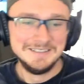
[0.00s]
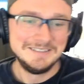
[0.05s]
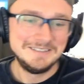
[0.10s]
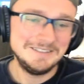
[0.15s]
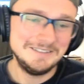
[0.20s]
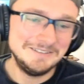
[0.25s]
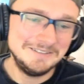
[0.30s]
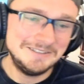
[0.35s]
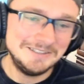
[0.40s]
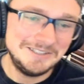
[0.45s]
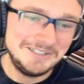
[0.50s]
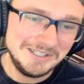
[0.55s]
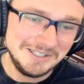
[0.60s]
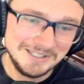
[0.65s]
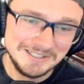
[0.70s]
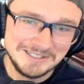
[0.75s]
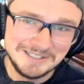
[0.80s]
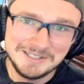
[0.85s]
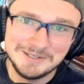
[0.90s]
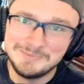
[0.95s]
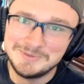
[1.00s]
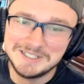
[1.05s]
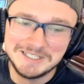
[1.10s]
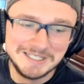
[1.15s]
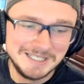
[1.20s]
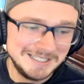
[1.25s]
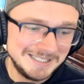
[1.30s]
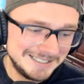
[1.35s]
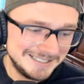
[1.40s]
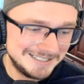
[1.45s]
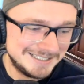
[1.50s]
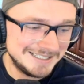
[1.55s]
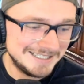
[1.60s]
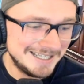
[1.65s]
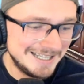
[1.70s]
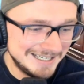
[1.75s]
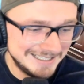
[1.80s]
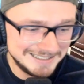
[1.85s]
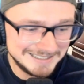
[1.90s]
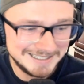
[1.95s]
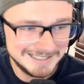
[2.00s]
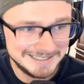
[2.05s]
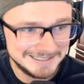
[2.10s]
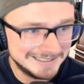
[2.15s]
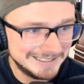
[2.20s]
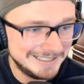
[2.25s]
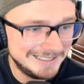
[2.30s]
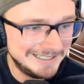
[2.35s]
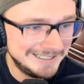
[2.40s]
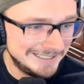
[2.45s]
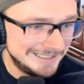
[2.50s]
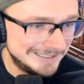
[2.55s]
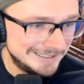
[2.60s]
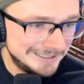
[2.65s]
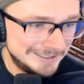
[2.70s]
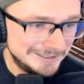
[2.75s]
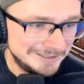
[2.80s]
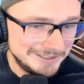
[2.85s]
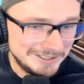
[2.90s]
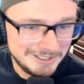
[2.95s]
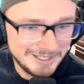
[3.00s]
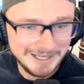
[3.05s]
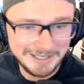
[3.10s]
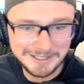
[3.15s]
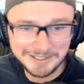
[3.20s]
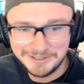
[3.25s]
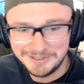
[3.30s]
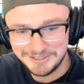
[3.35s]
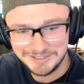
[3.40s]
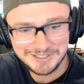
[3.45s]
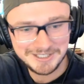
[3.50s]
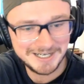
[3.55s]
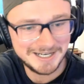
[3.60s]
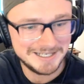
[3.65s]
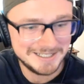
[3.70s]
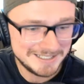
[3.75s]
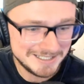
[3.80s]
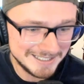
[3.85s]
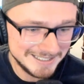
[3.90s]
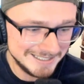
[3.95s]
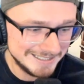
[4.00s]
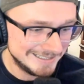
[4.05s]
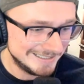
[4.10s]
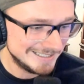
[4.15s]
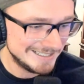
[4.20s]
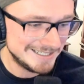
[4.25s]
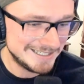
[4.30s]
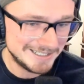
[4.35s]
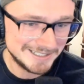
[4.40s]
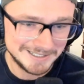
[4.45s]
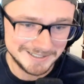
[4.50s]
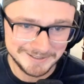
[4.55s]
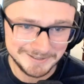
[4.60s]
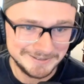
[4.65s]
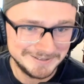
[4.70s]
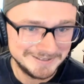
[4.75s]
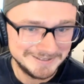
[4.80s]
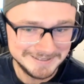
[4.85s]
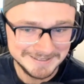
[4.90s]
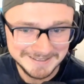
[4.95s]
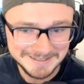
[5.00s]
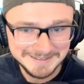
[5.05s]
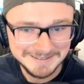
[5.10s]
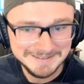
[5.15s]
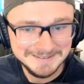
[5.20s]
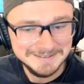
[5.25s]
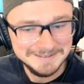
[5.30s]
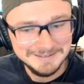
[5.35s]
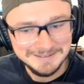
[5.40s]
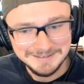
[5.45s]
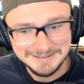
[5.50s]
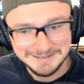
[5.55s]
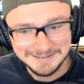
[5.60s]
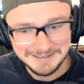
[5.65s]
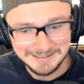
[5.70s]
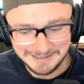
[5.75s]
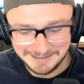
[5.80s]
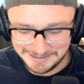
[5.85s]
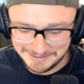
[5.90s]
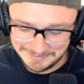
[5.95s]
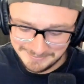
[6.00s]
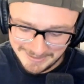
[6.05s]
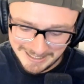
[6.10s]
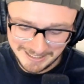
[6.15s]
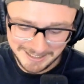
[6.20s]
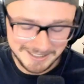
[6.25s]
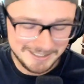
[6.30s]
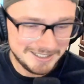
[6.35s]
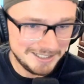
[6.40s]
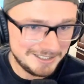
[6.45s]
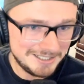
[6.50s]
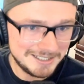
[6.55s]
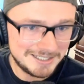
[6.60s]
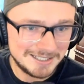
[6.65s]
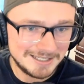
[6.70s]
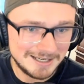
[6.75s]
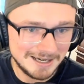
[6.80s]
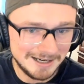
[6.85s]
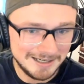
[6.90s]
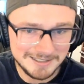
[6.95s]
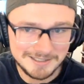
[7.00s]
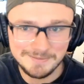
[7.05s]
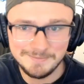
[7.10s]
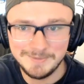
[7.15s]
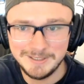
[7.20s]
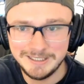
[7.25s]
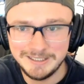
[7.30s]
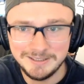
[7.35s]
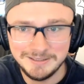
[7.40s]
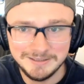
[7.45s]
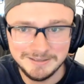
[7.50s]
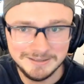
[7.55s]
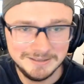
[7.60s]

Dude, the juxtaposition to that lady, you know, shaking her chest, and then this dude. Oh man, is this a Scotsman?